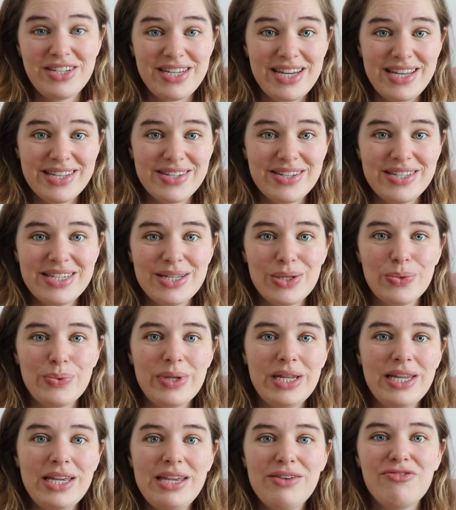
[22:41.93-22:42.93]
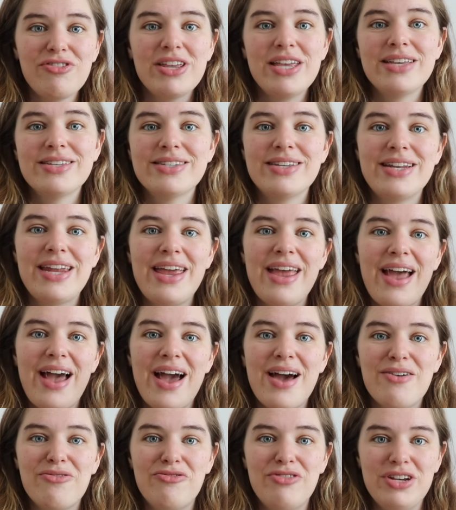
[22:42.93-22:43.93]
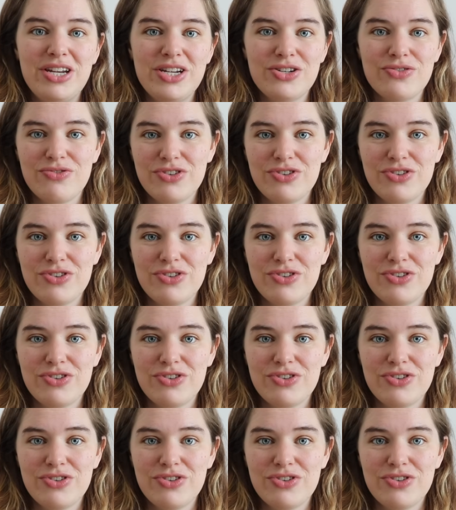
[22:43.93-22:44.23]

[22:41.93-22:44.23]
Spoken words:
days until we leave. Yesterday I have finished